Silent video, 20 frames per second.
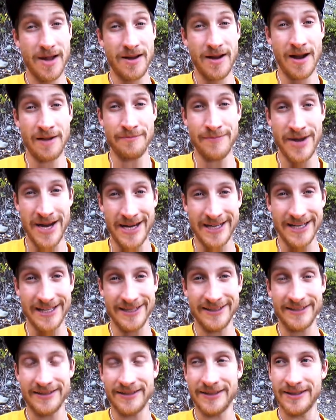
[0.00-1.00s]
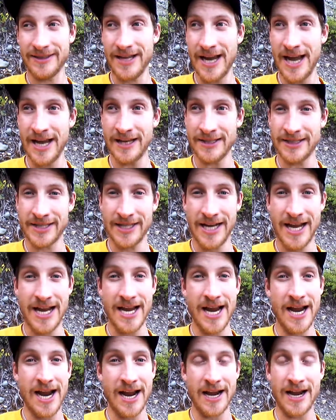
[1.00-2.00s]
I made it. And
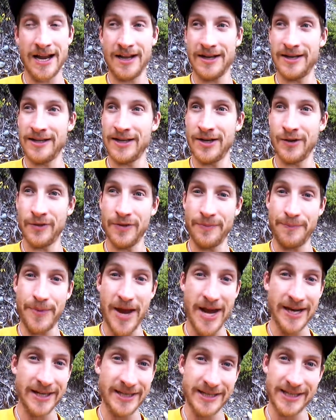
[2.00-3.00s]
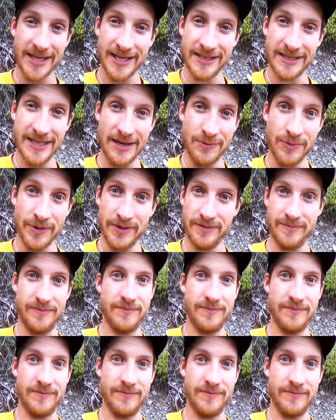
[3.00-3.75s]
today, the bank said they would